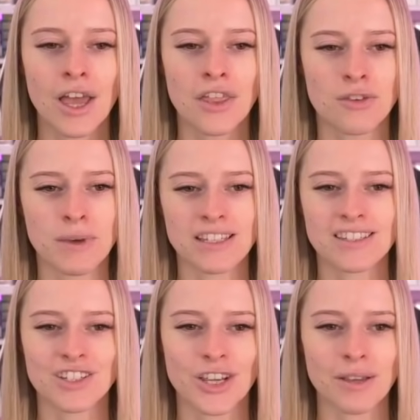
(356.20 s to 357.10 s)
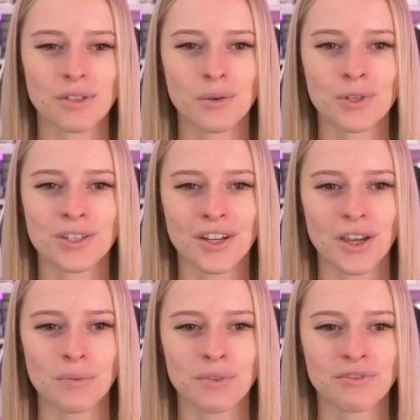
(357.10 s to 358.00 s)
best of shape, so I wasn't
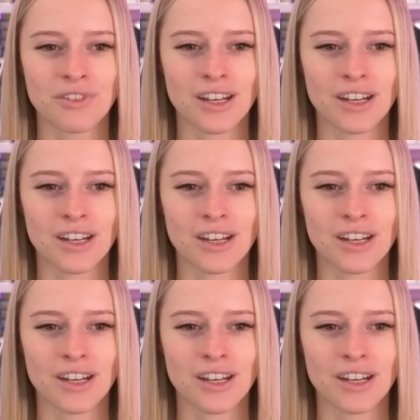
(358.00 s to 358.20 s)
hoping for